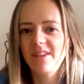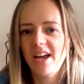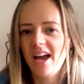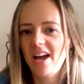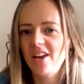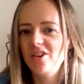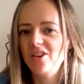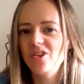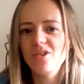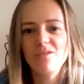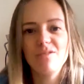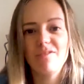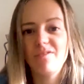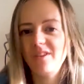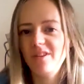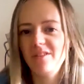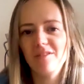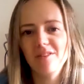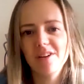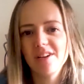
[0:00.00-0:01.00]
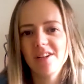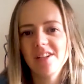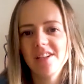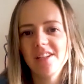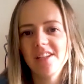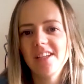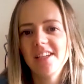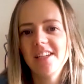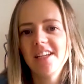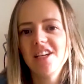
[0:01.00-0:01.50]
I had no fever
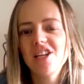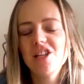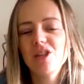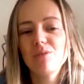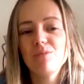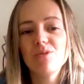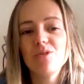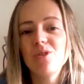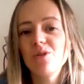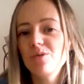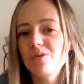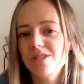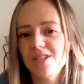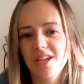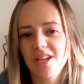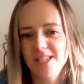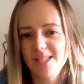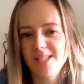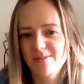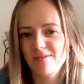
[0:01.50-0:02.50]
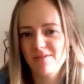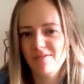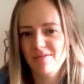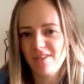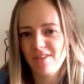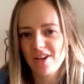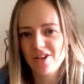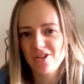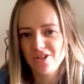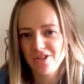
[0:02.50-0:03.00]
there was no signs of
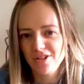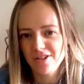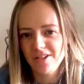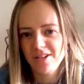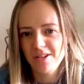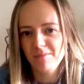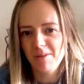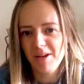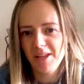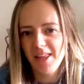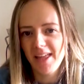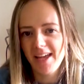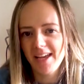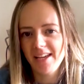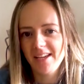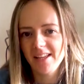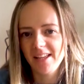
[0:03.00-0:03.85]
infection in my leg.